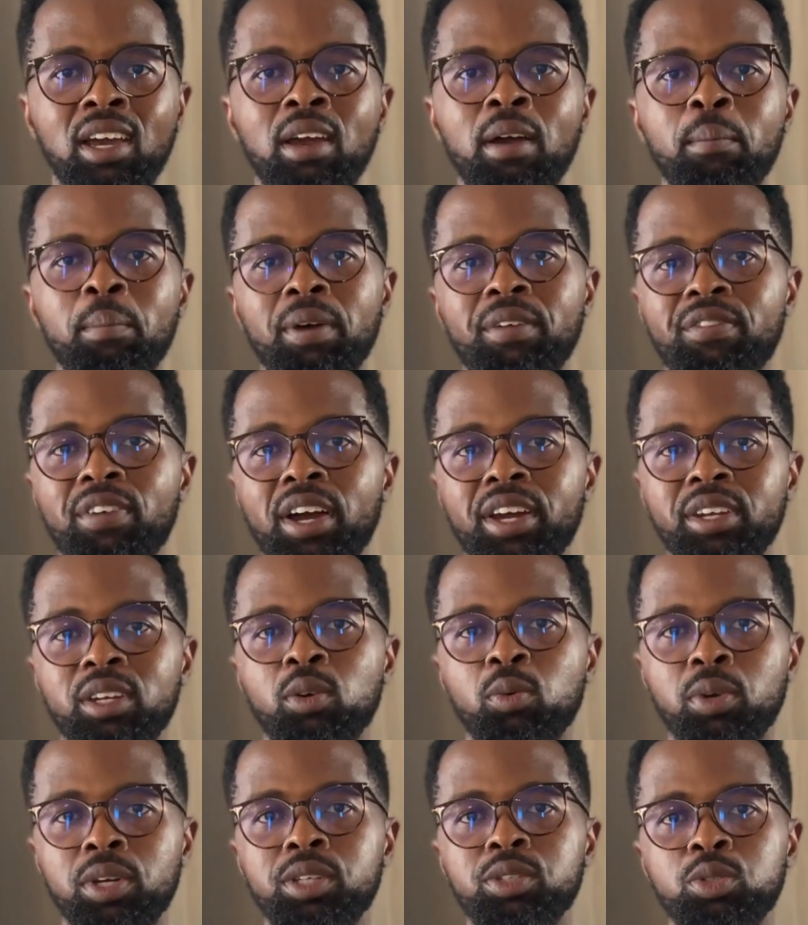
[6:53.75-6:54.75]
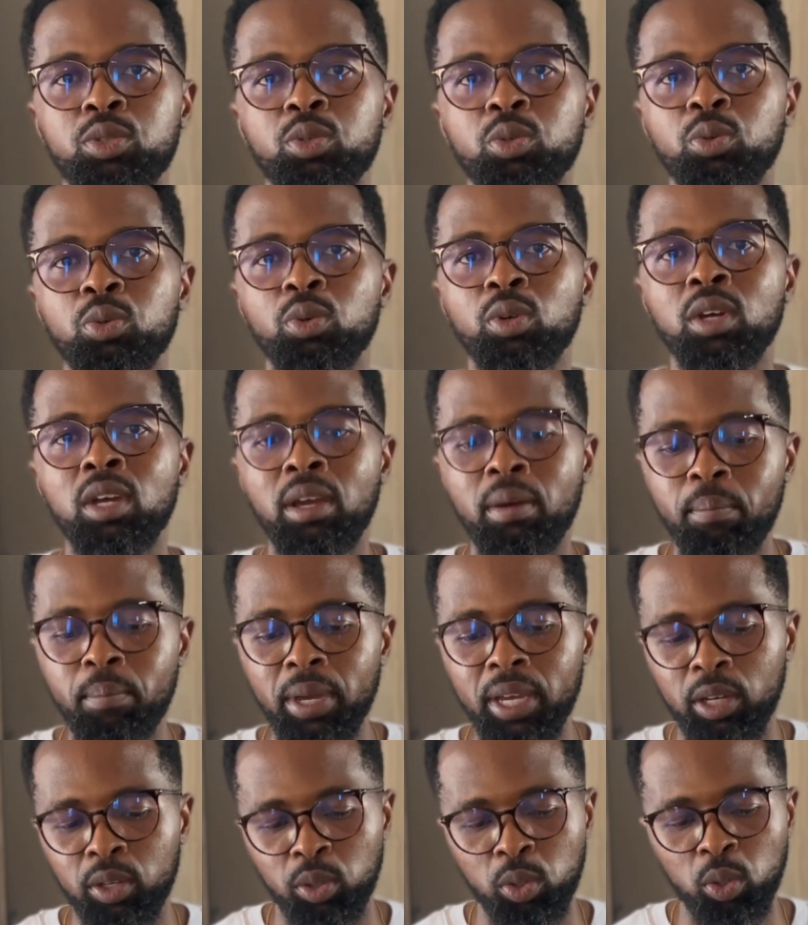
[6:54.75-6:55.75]
but finding ways to
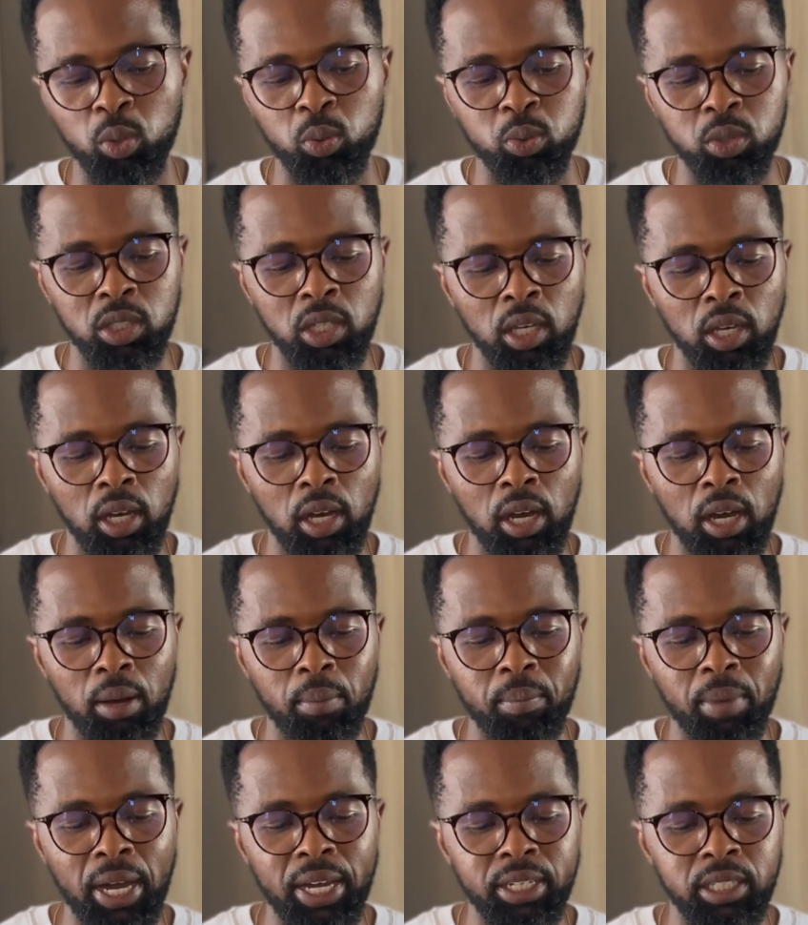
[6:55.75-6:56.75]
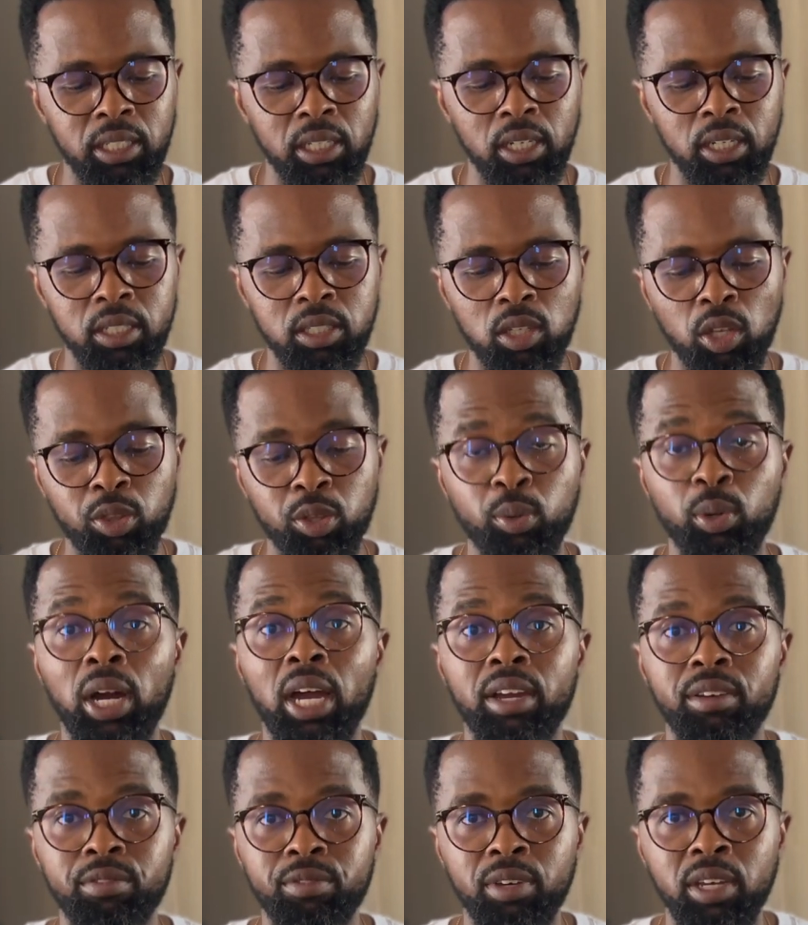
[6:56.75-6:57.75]
make those ideas
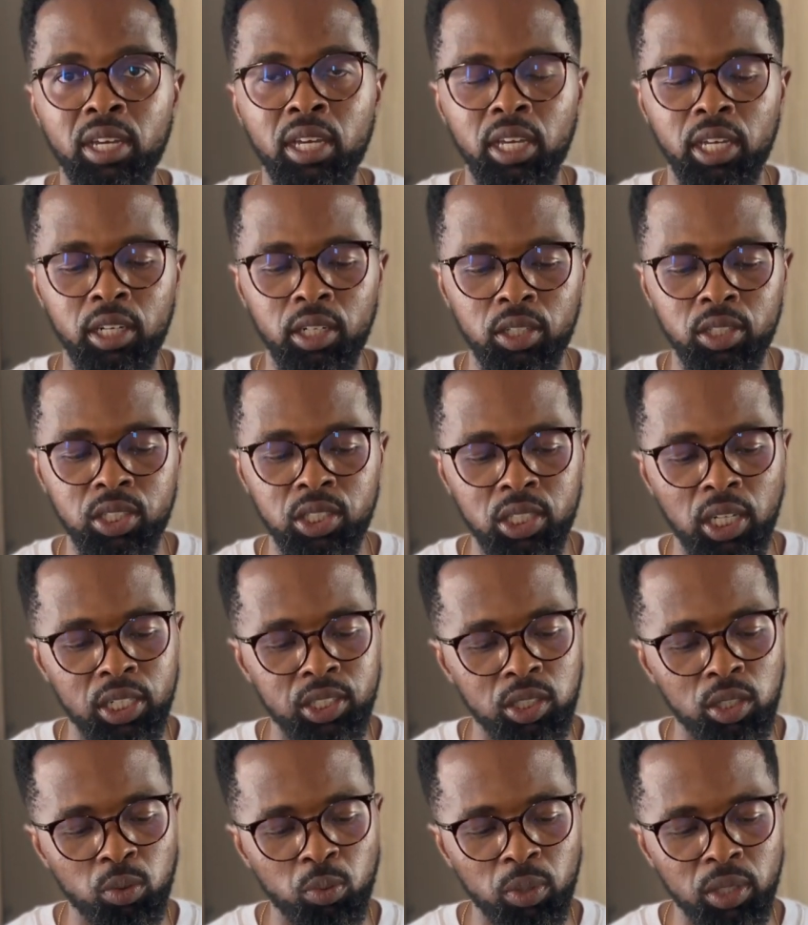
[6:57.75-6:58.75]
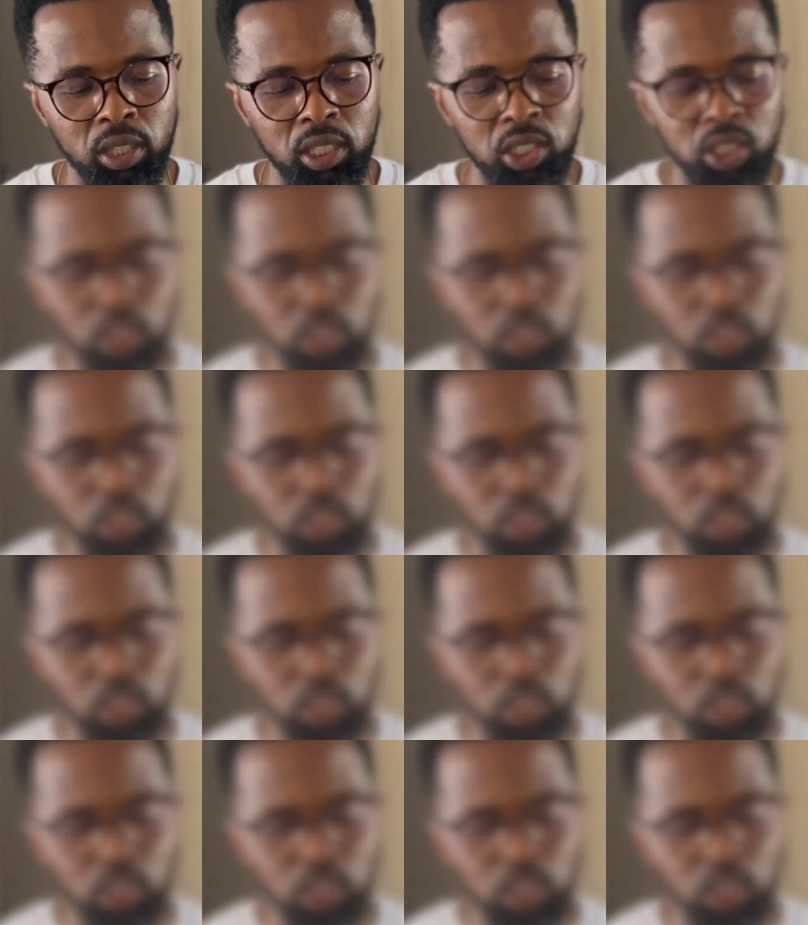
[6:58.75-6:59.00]
thrive in conjunction with each